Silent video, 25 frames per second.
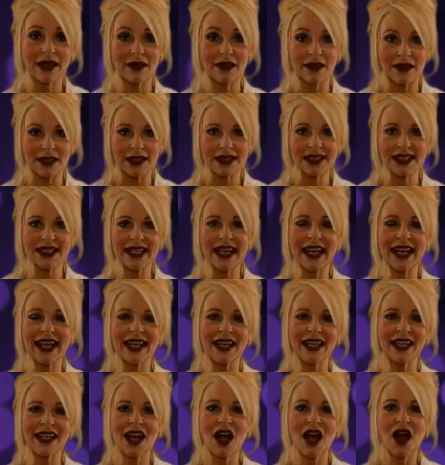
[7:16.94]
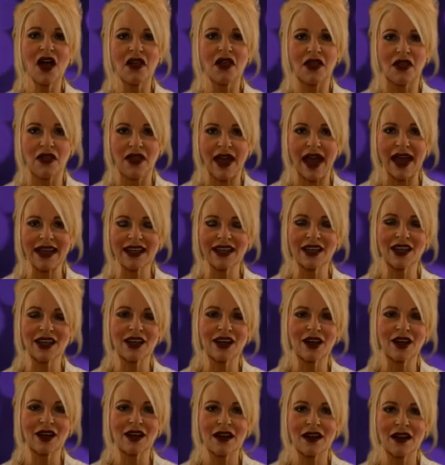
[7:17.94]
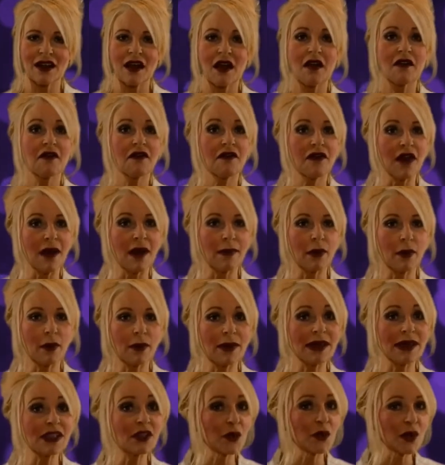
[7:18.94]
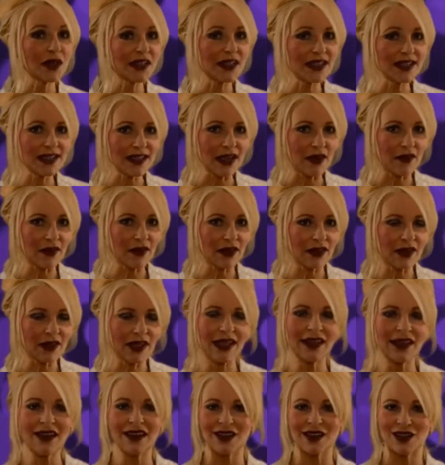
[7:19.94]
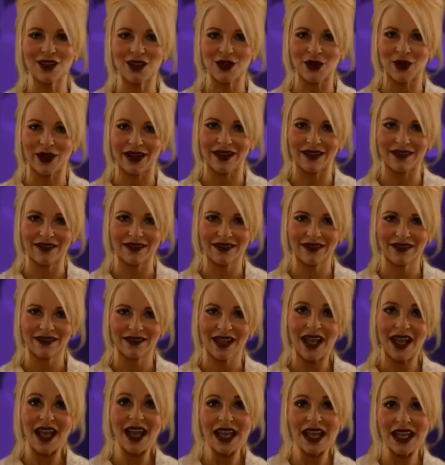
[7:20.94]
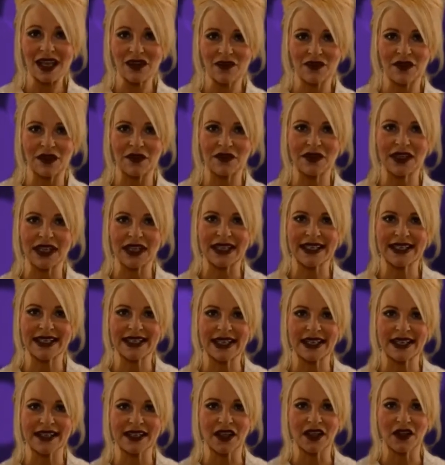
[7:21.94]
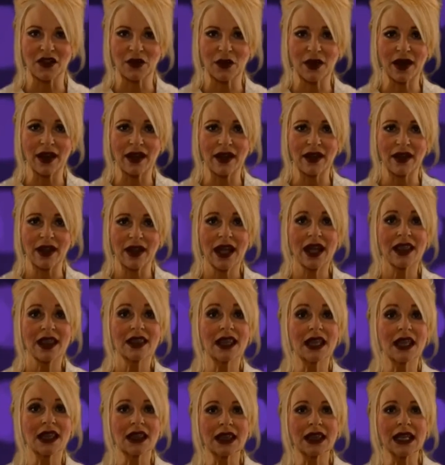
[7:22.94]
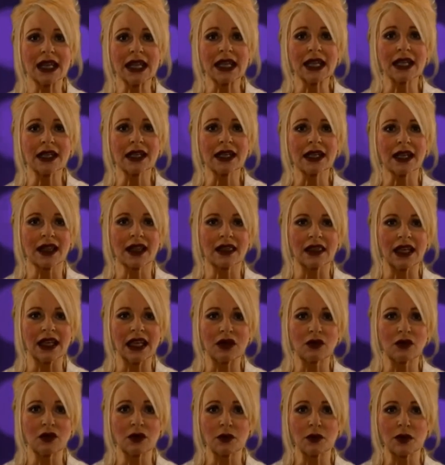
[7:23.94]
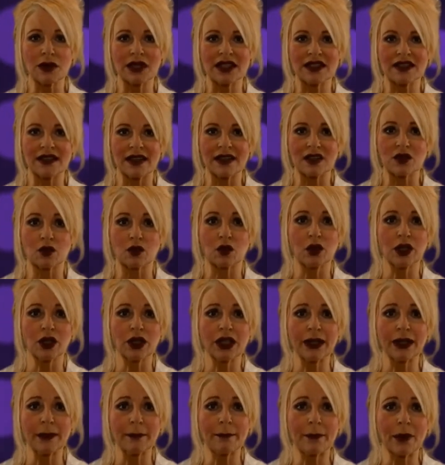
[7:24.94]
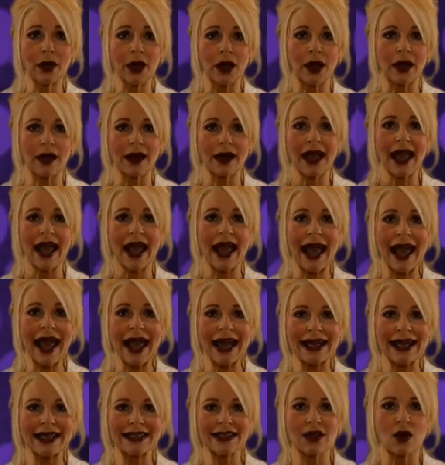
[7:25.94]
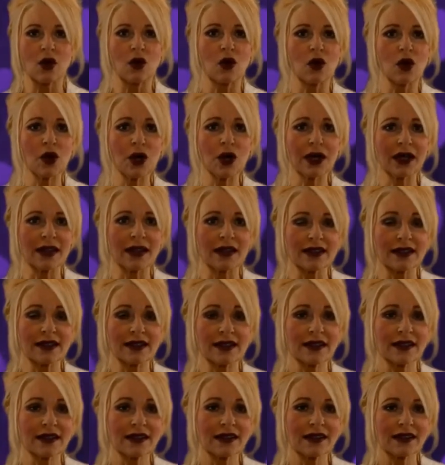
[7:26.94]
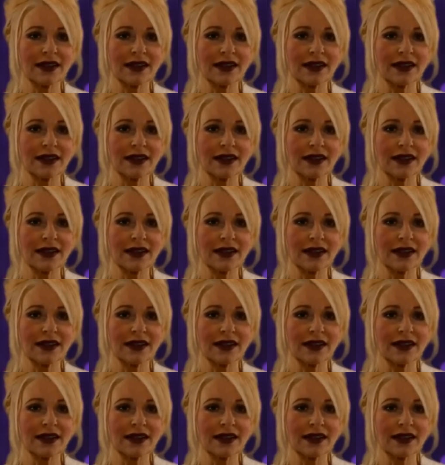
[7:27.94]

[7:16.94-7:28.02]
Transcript: This day, that year, February 27th in history. In 1563, the Lincoln Cathedral presents William Byrd as organist.